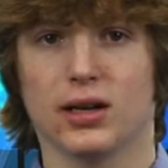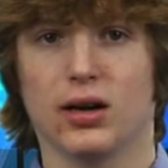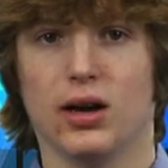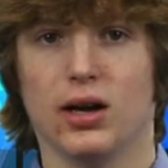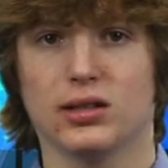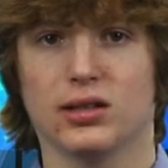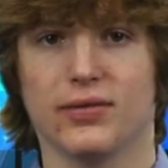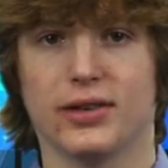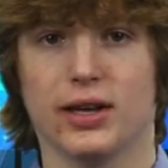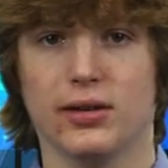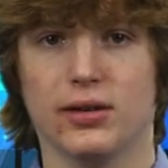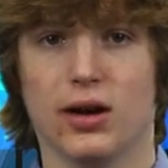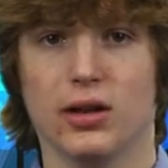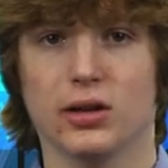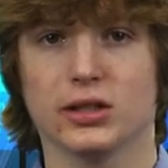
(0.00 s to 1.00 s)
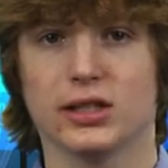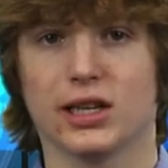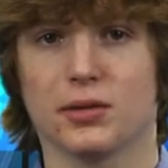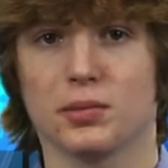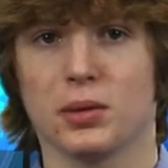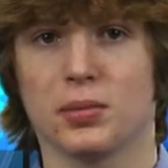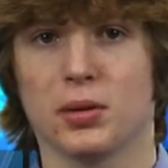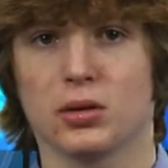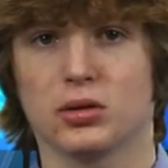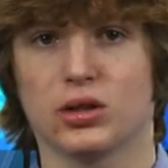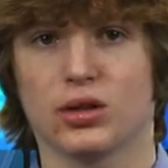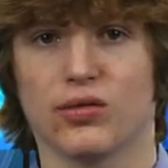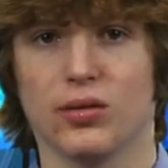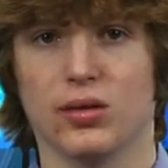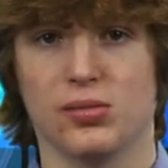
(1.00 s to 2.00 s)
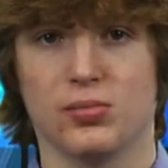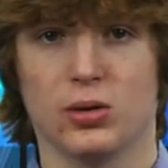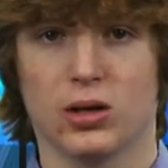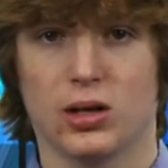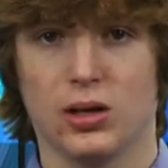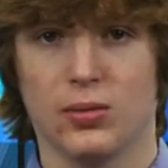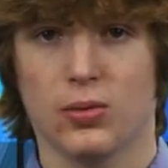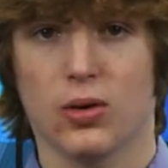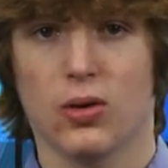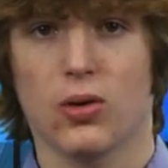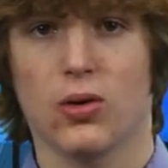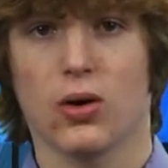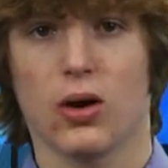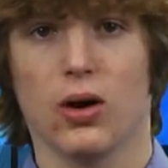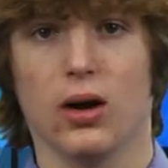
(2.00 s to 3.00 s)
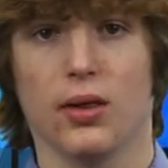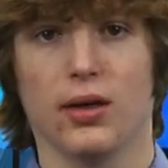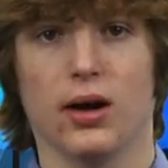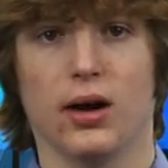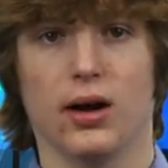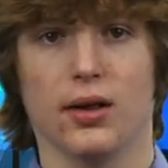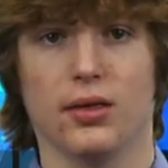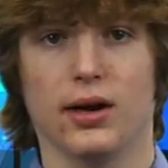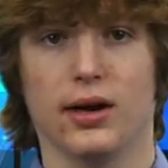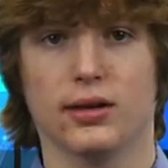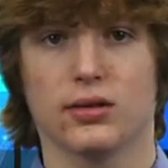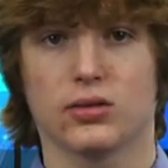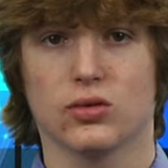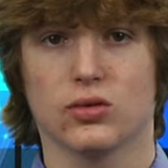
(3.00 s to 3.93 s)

cost of $10 and can be purchased from the bookkeeper or on the online